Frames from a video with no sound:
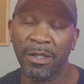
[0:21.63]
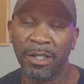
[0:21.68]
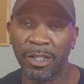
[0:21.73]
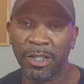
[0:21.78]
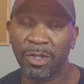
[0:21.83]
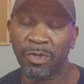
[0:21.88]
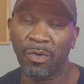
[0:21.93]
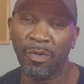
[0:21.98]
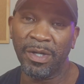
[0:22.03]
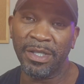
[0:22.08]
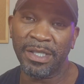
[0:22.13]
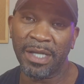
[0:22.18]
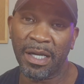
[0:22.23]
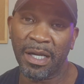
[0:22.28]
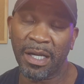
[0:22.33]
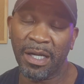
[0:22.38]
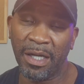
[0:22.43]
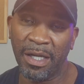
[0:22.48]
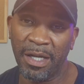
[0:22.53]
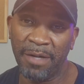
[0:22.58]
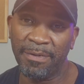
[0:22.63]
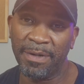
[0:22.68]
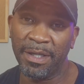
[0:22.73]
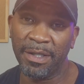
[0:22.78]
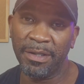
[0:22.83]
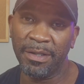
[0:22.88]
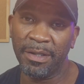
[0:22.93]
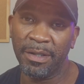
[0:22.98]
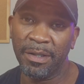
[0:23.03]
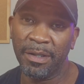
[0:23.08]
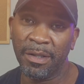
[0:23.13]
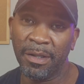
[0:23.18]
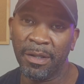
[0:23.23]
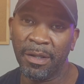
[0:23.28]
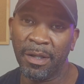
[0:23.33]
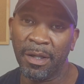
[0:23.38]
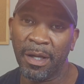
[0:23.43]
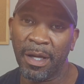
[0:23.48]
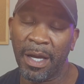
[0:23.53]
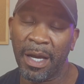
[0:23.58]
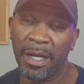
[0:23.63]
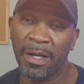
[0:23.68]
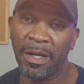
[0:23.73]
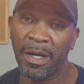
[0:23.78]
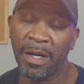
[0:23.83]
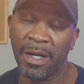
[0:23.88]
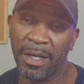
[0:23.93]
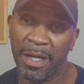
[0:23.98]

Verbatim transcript: This story is out of Cleveland and uh,